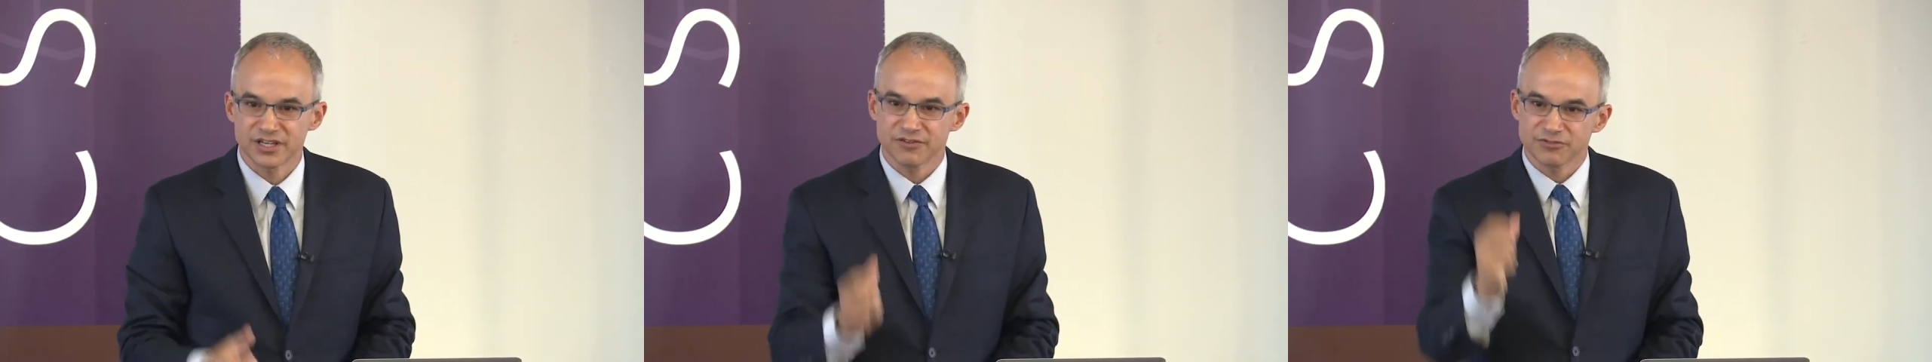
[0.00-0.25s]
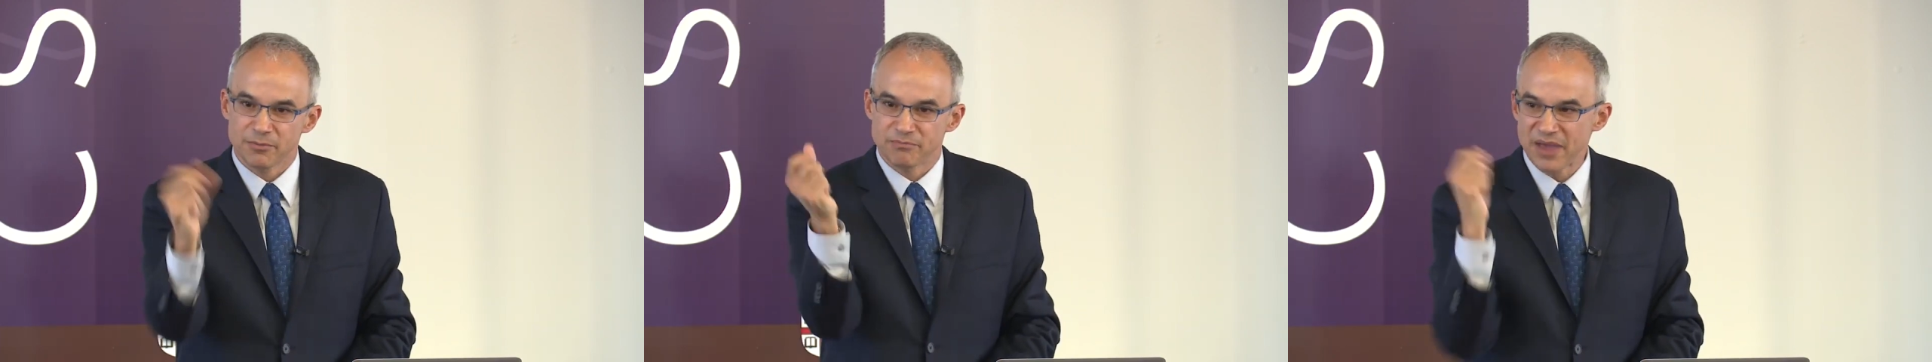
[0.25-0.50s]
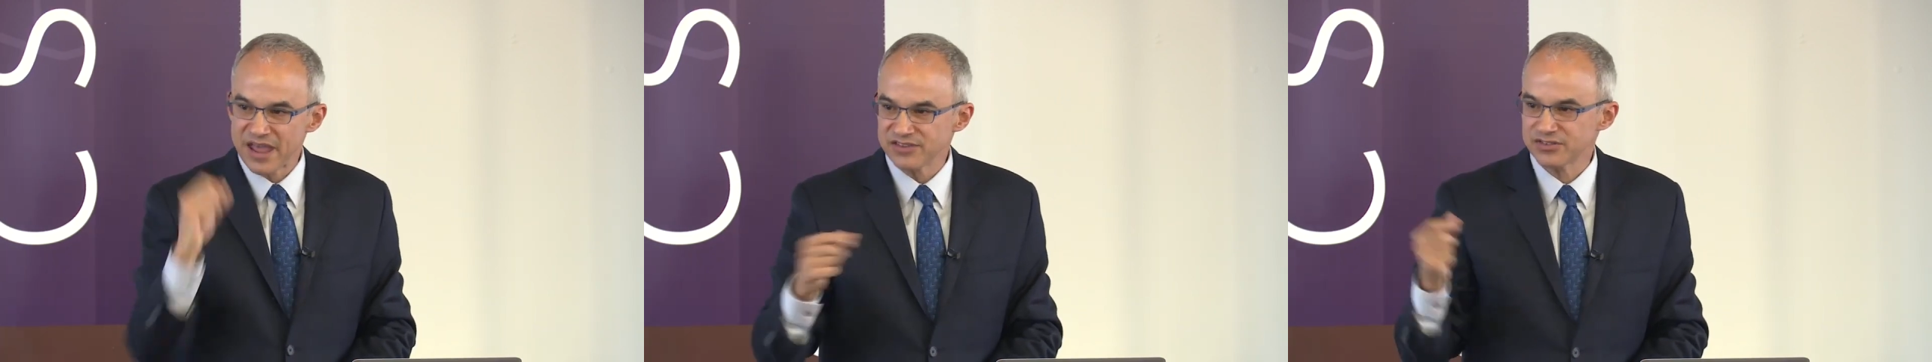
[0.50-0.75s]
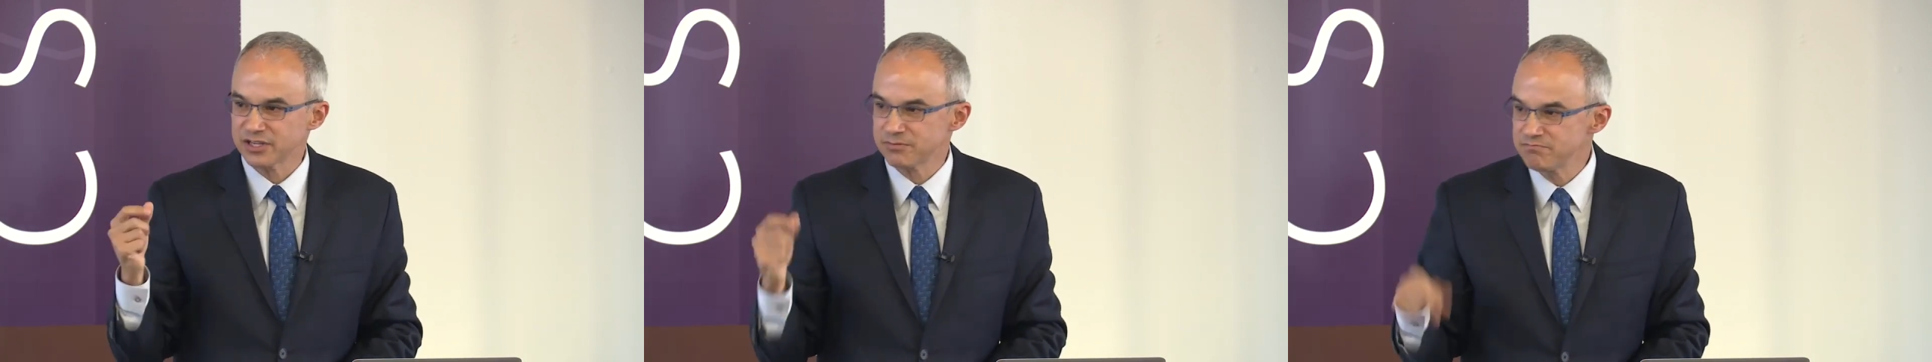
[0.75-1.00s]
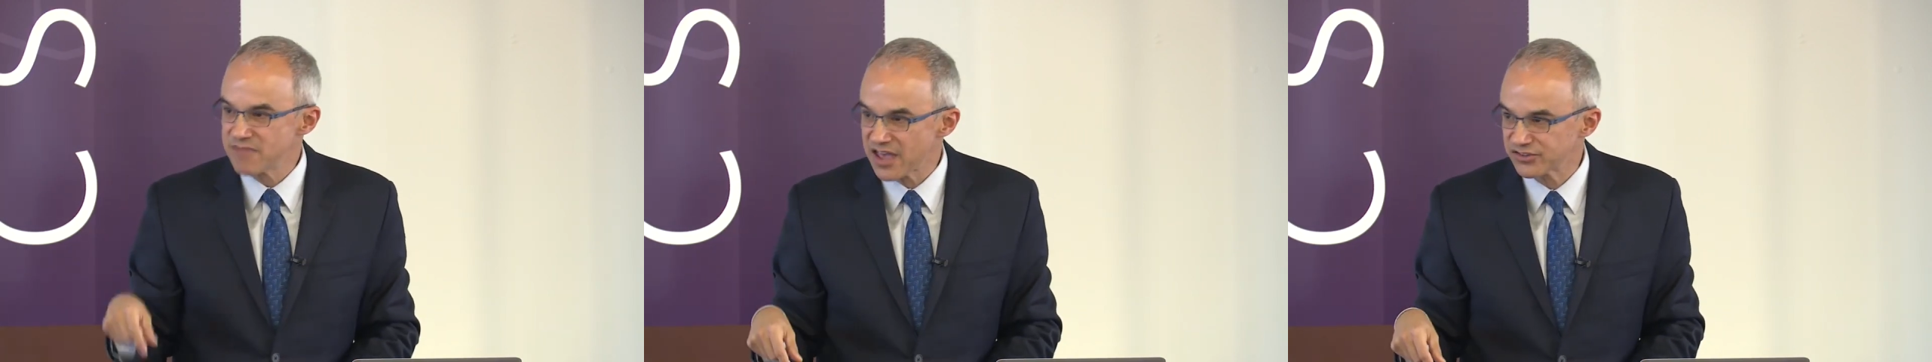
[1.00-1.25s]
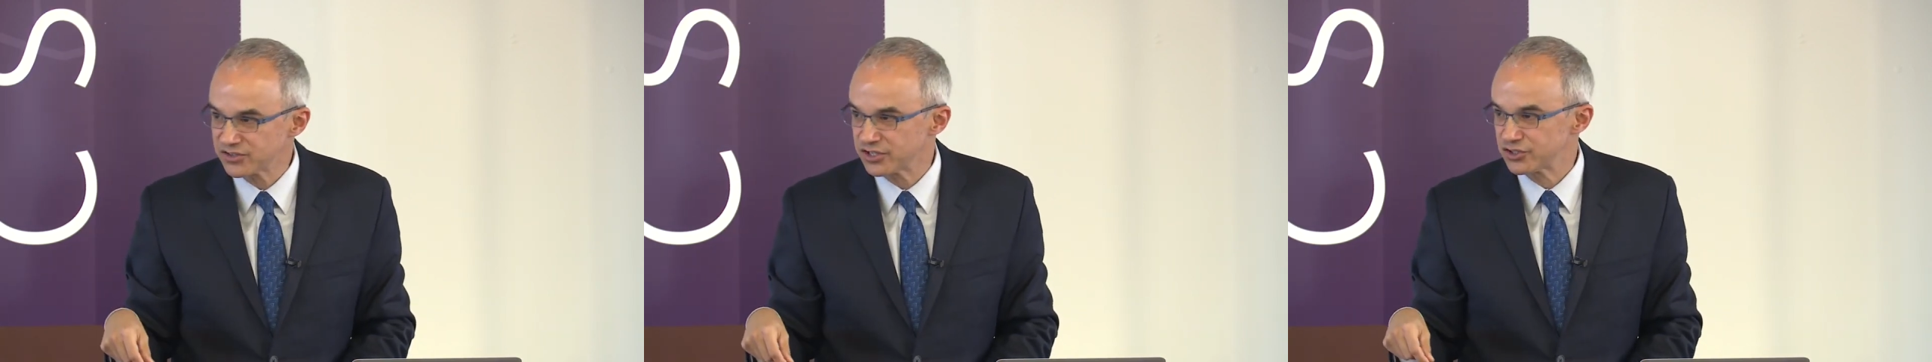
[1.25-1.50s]
if the basic
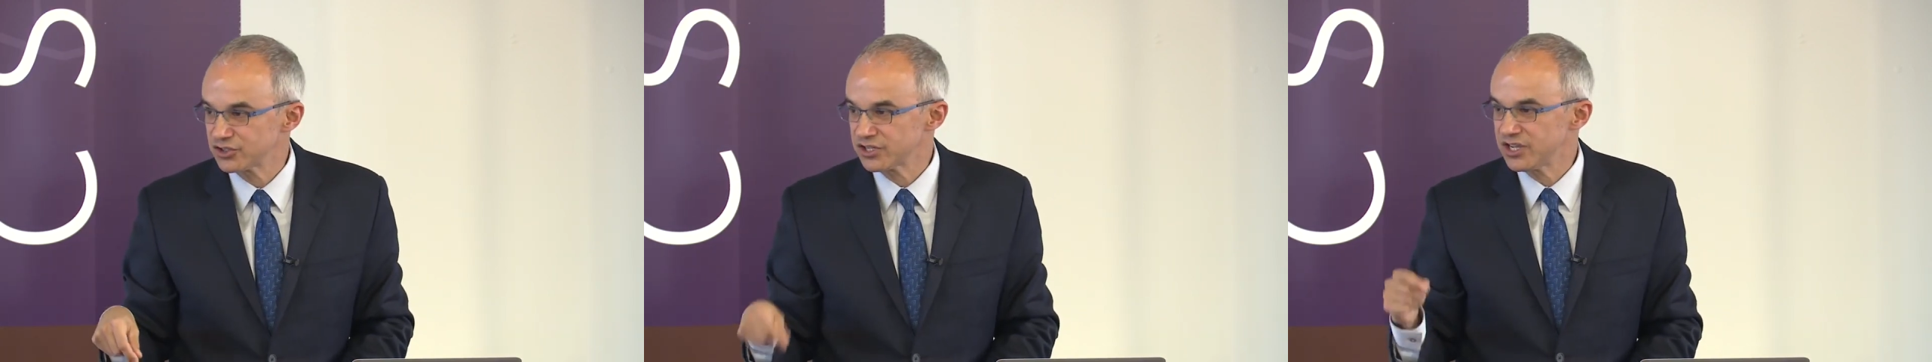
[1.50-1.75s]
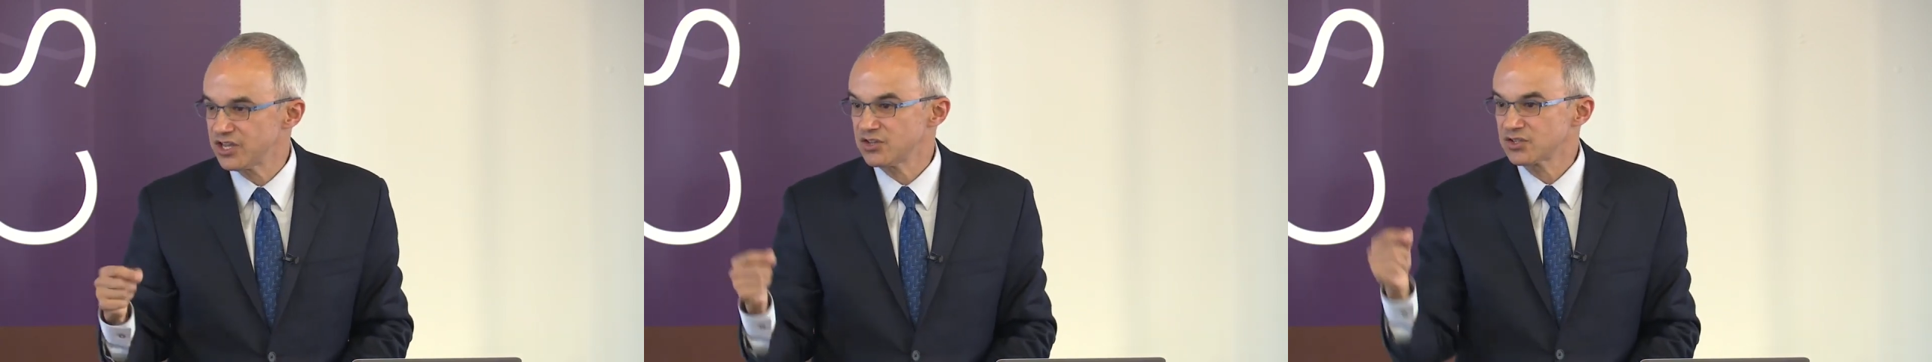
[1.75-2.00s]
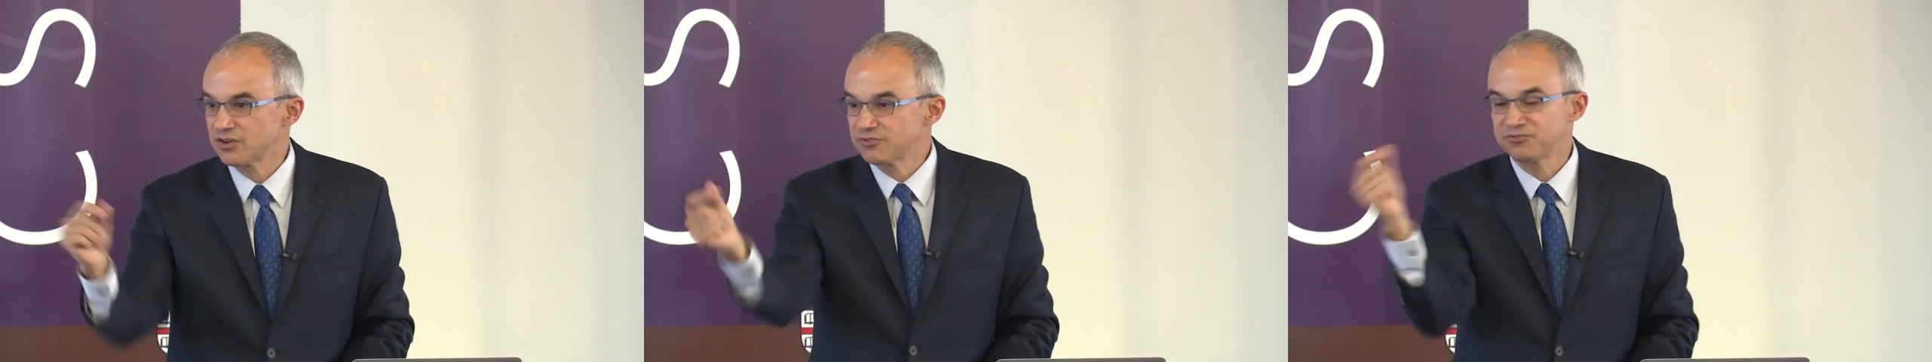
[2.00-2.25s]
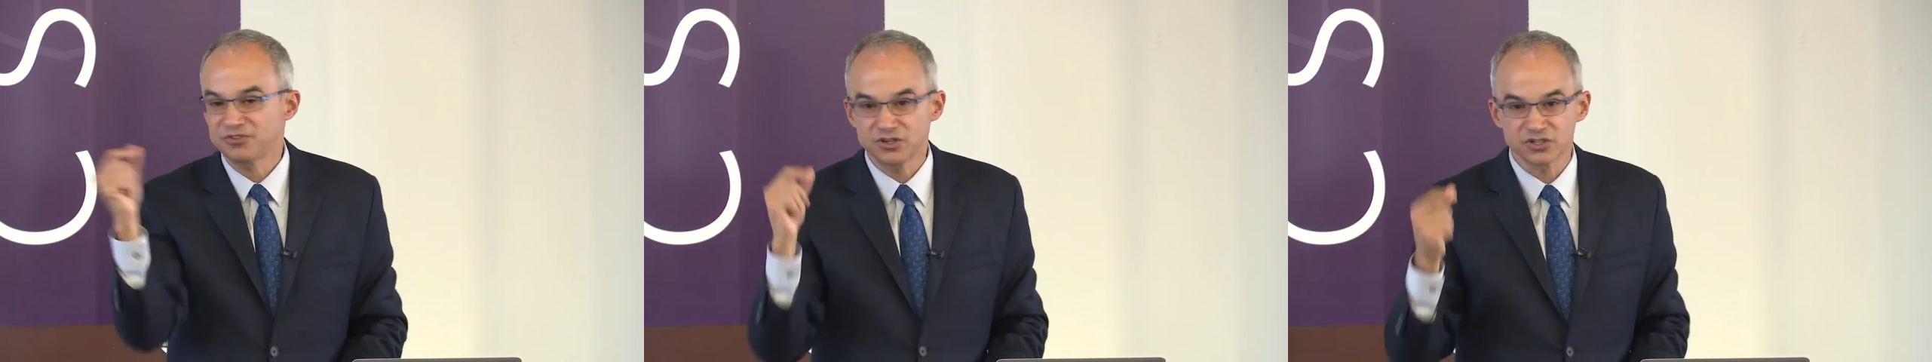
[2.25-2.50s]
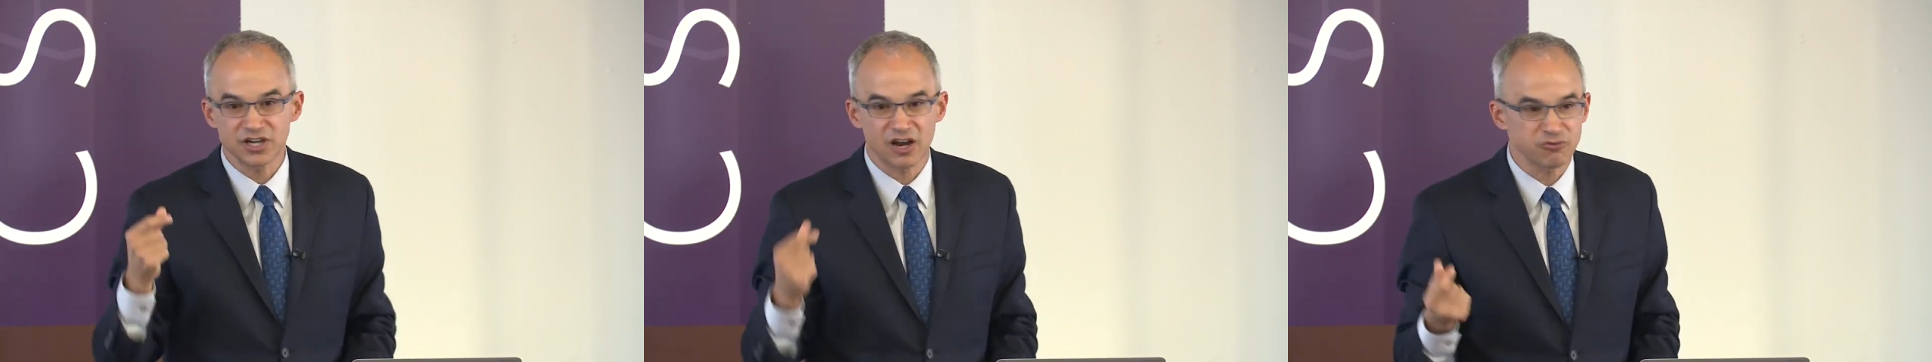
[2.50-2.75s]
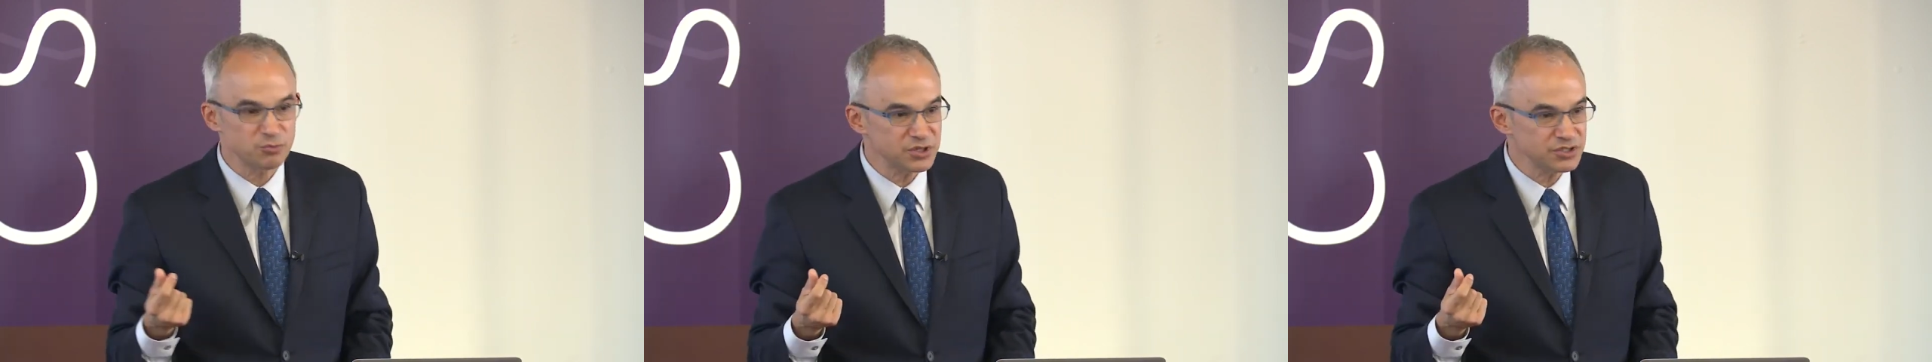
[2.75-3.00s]
message is fear
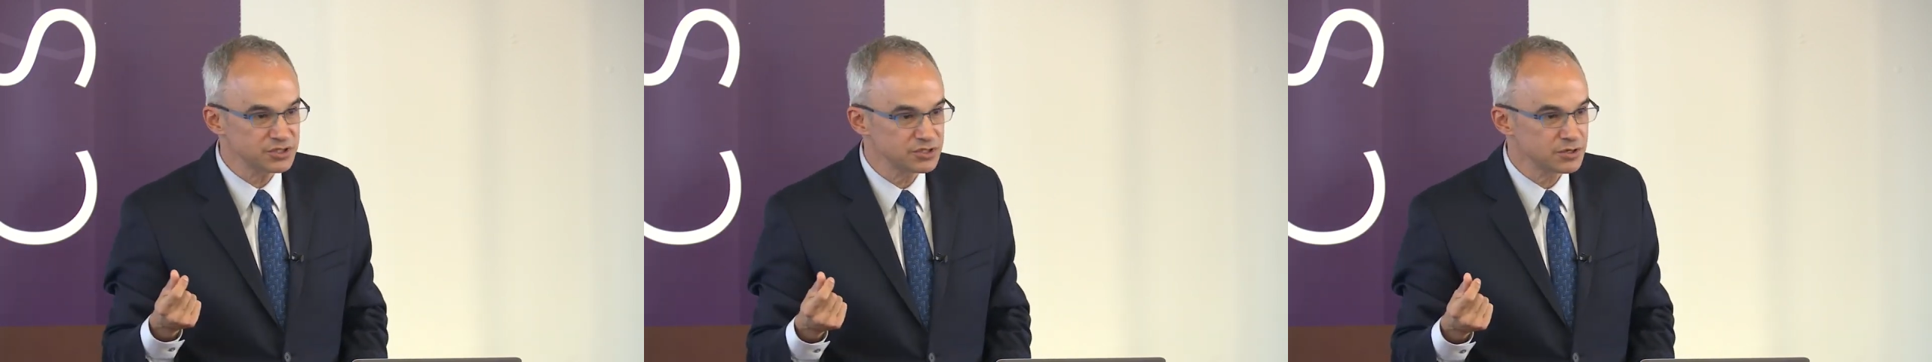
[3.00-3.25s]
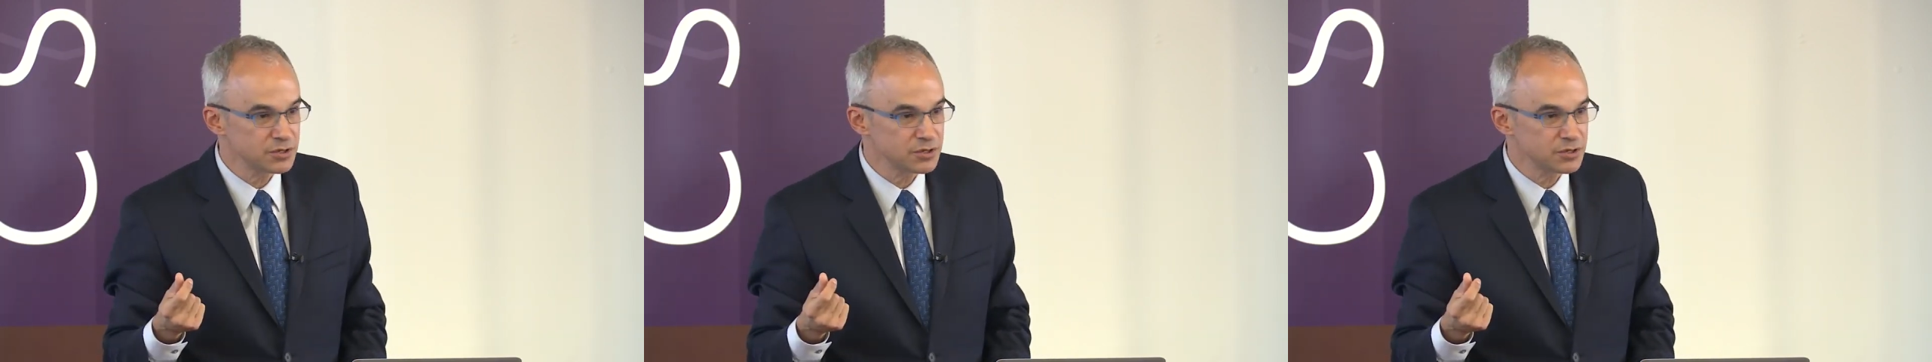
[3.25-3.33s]
government,